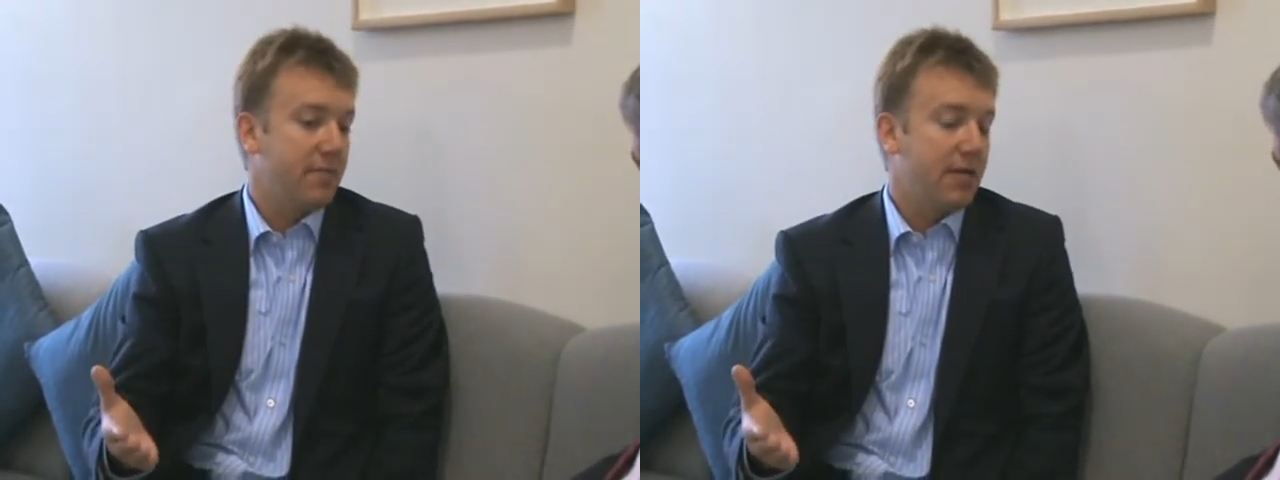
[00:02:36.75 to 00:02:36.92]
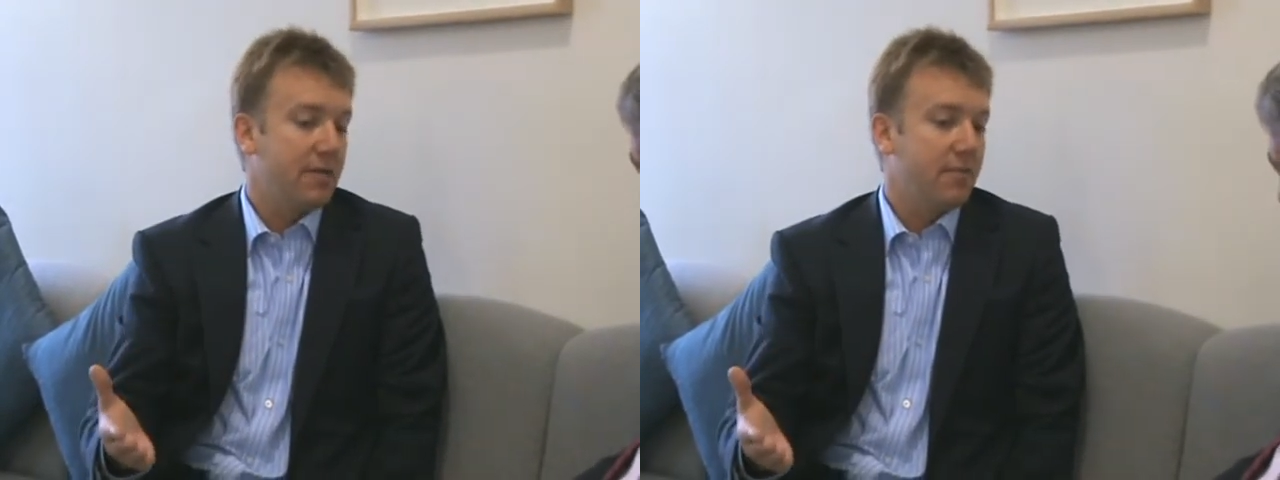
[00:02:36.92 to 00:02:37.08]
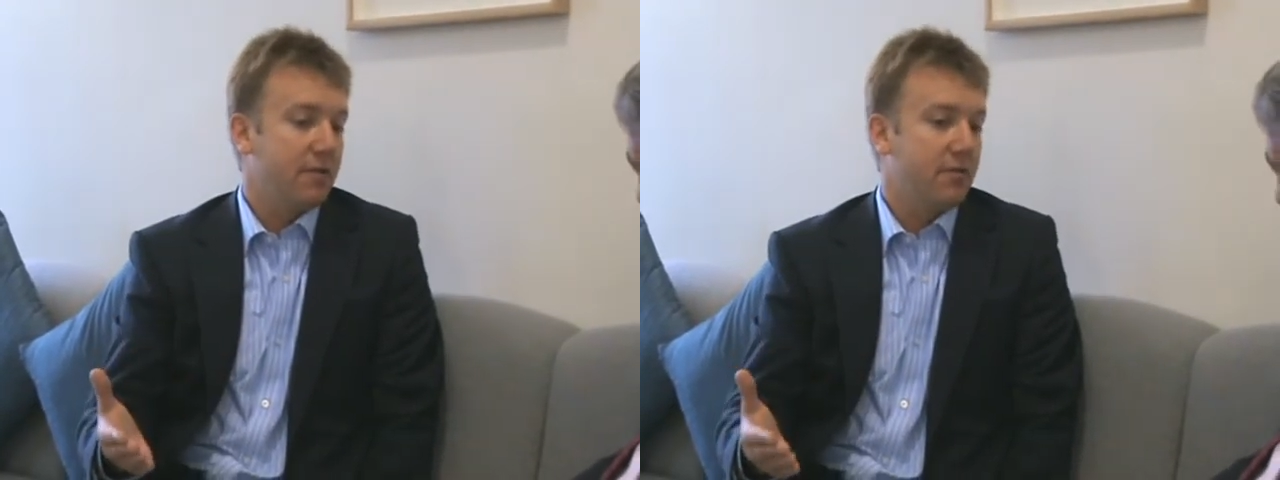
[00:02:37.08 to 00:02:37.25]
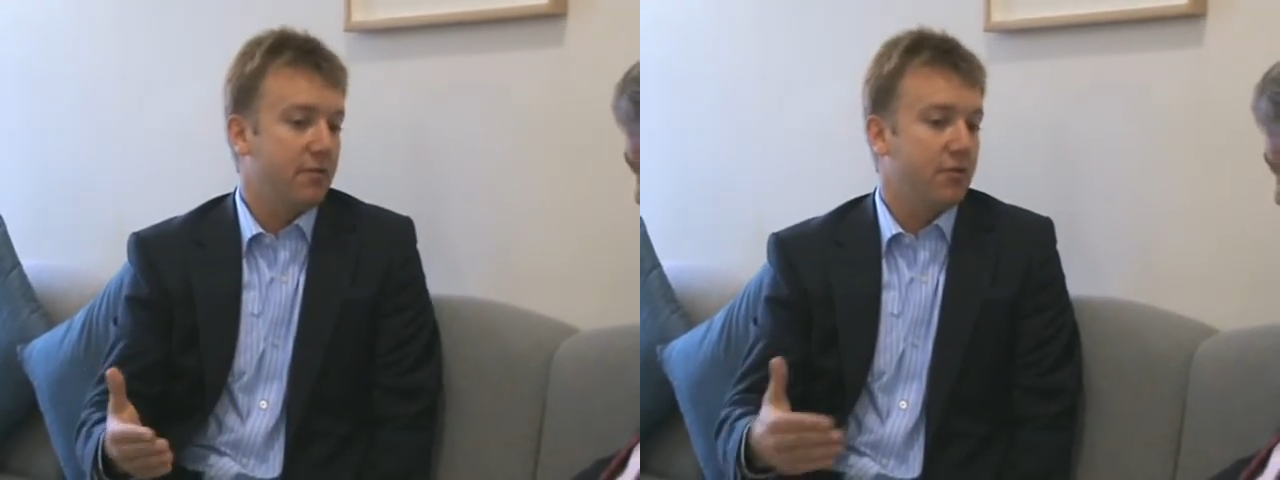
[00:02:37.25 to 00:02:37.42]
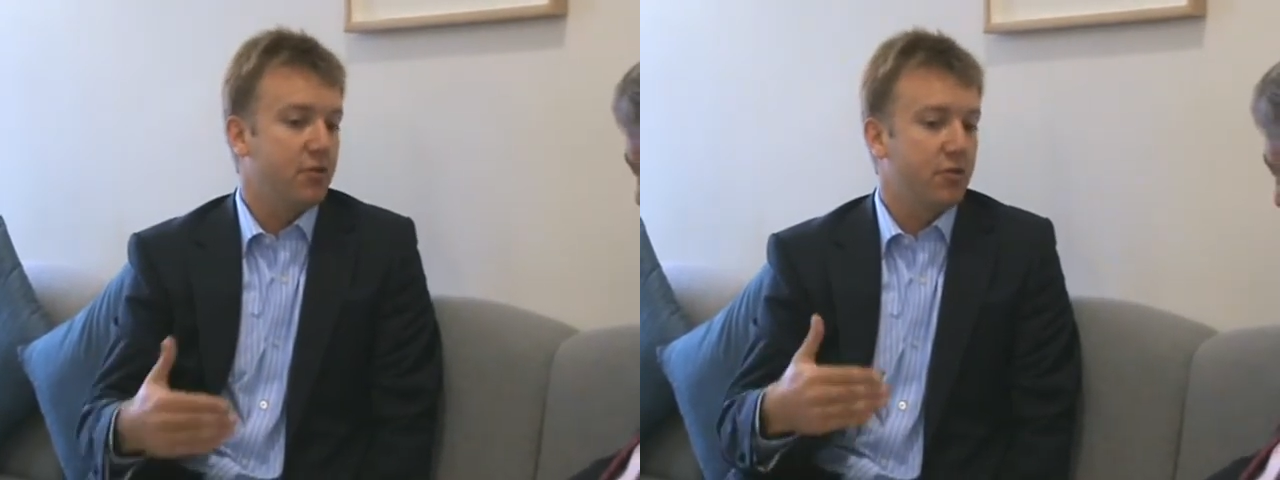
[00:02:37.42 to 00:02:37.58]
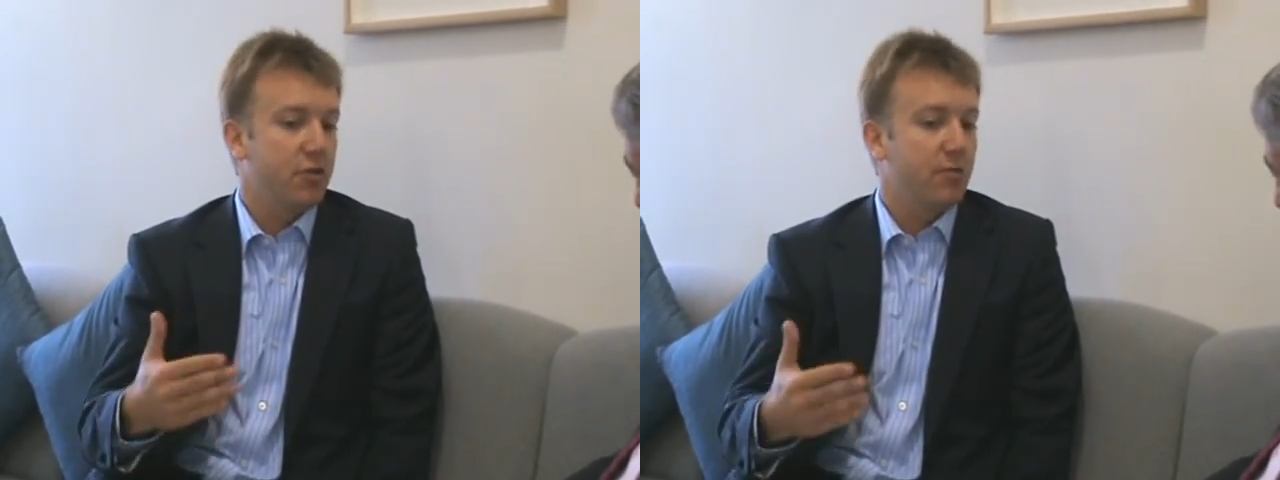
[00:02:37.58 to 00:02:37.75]
may be that the
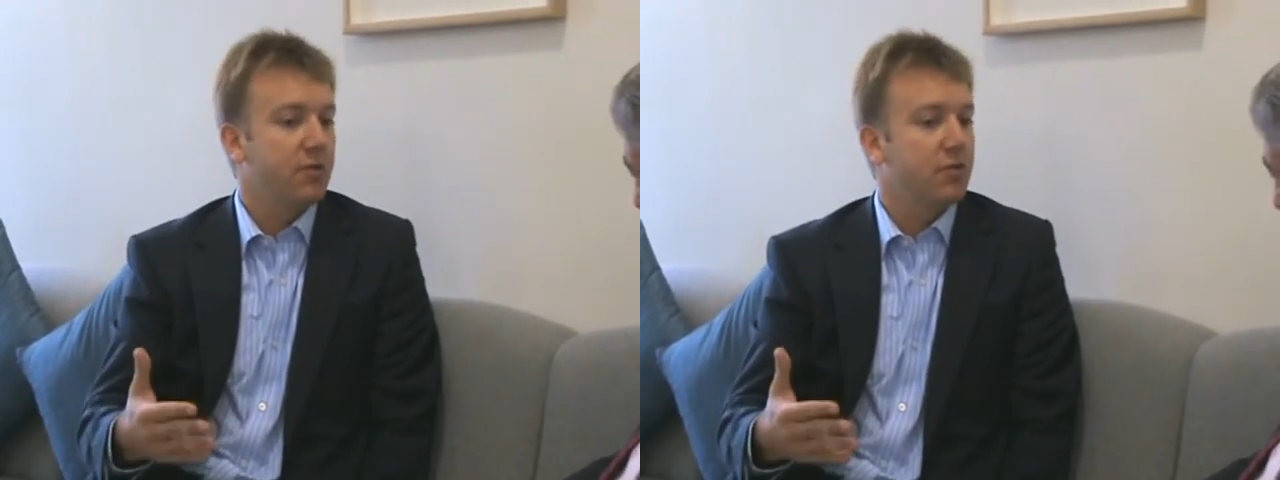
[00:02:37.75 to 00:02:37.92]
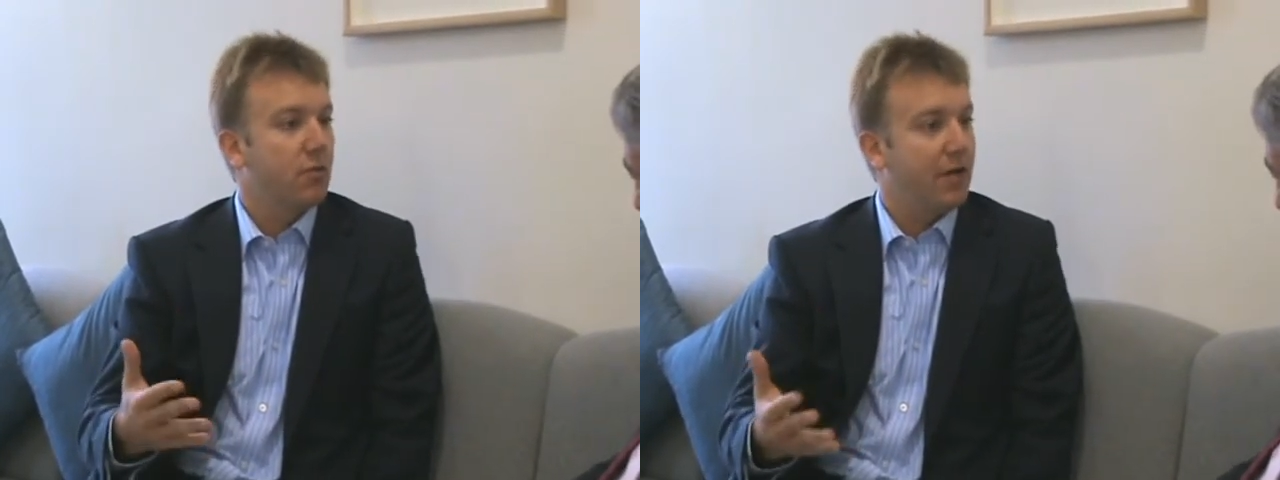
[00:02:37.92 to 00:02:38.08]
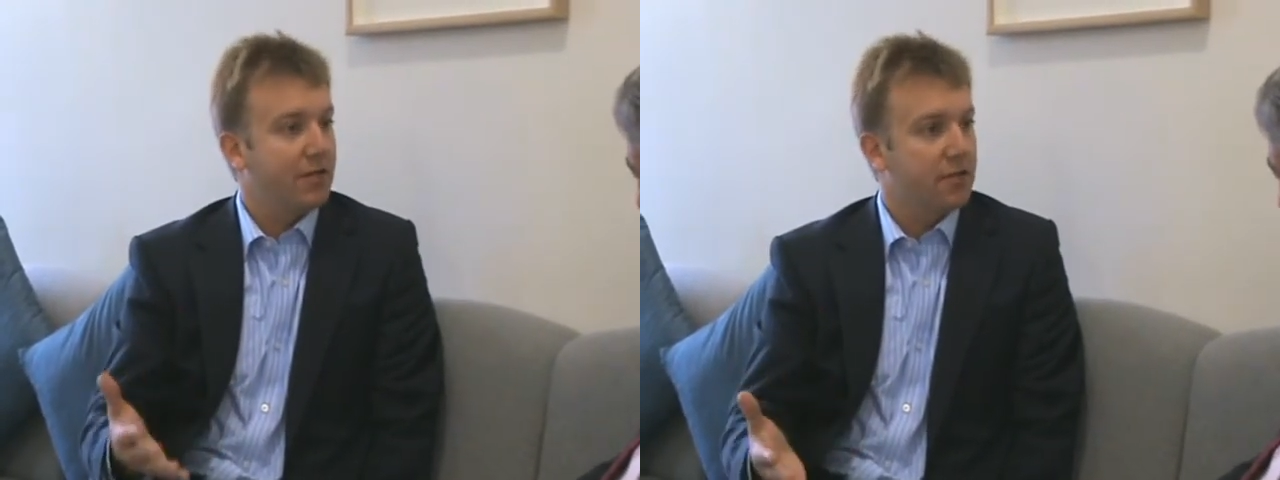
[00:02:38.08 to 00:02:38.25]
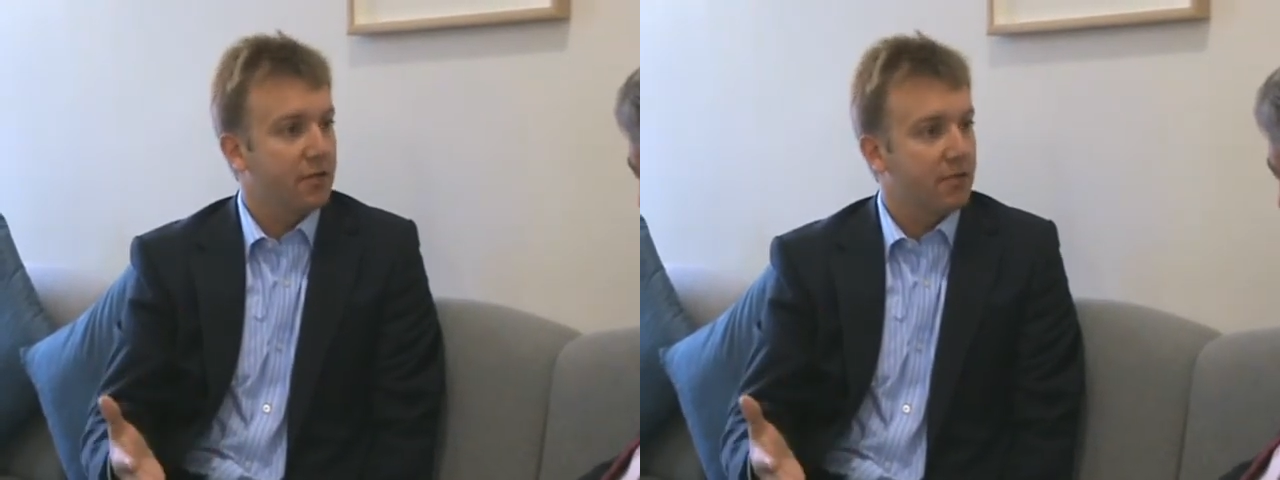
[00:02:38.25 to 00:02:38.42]
tumour is quite